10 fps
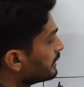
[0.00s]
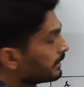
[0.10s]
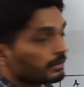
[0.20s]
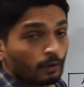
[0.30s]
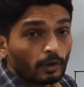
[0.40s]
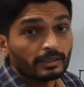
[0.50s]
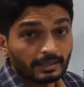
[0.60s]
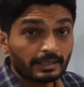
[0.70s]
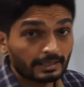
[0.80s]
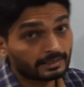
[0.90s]
not
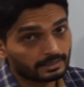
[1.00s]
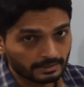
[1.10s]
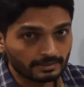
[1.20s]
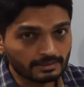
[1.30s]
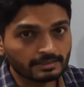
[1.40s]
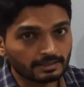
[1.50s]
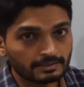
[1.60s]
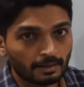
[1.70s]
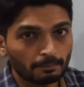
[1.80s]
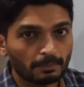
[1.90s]
connected in this
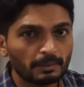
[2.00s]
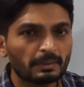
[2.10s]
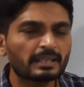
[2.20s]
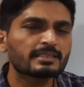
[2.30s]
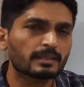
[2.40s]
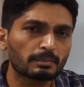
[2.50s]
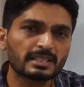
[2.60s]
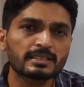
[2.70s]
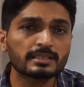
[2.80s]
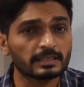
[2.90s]
example, but in some
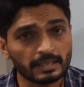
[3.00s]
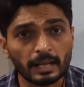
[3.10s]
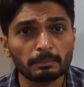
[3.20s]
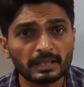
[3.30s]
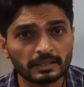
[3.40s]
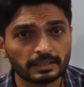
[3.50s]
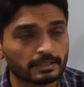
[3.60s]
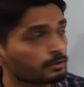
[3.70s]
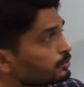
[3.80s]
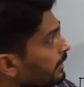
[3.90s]
cases it can be
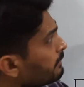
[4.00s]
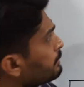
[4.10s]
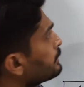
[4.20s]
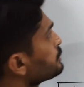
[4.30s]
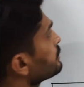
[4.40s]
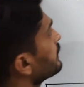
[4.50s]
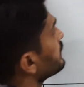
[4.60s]
connected. So I will mention A